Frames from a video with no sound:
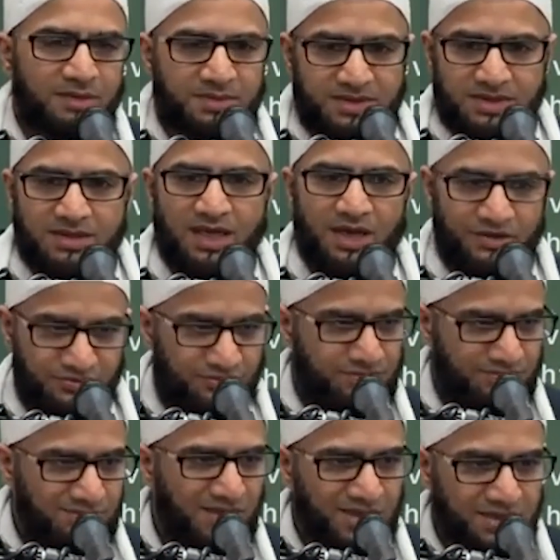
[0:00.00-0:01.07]
committed kind
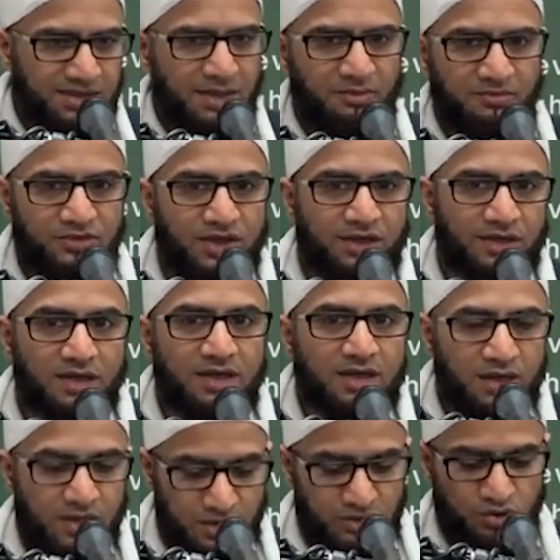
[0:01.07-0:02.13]
of minor type of shirk.